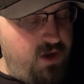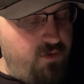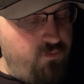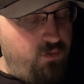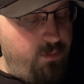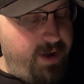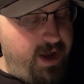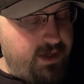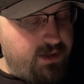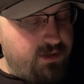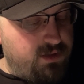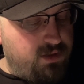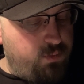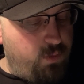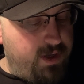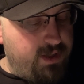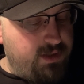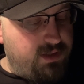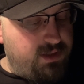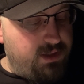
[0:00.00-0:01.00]
Rebecca
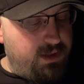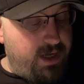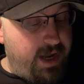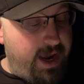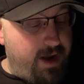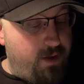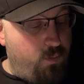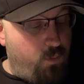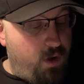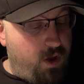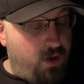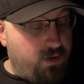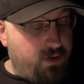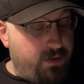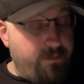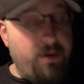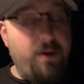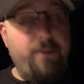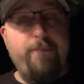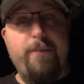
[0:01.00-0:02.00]
Swenson, and
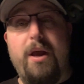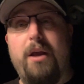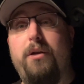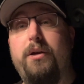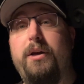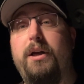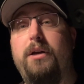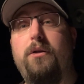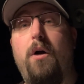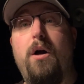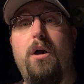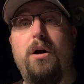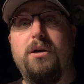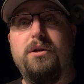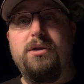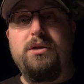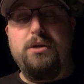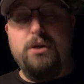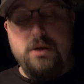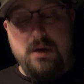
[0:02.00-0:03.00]
welcome Melody
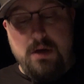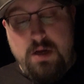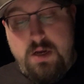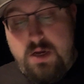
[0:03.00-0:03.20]
Longs.